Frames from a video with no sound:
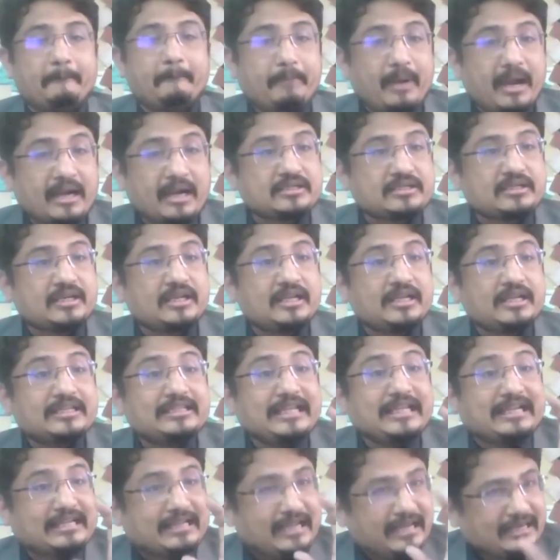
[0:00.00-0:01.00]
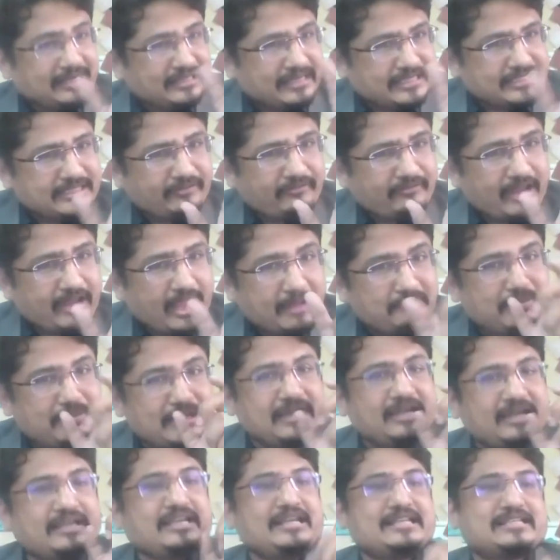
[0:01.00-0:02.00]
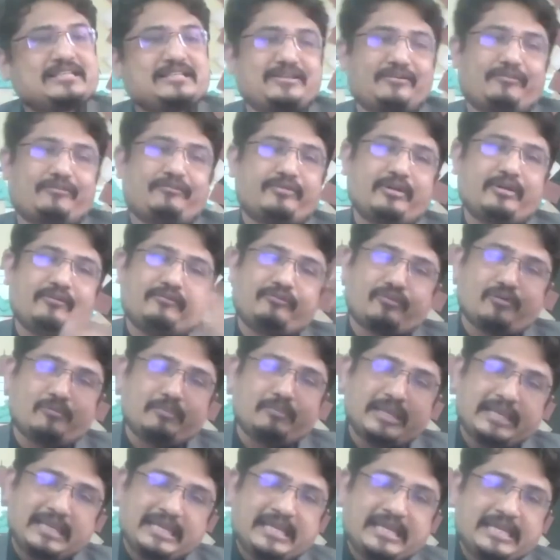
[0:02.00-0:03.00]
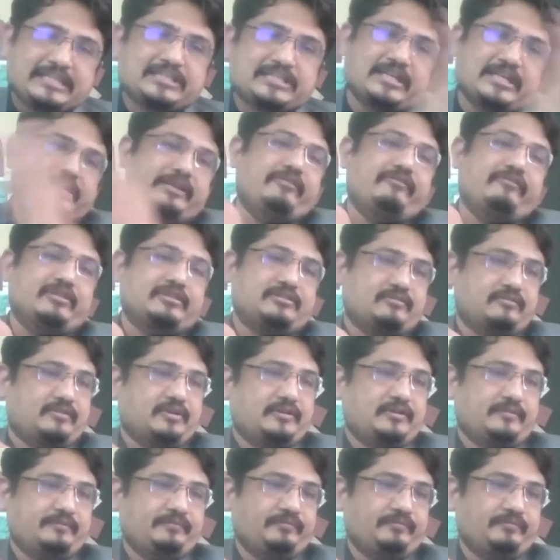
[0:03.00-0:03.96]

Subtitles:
But the cognitive ability is different from each individual.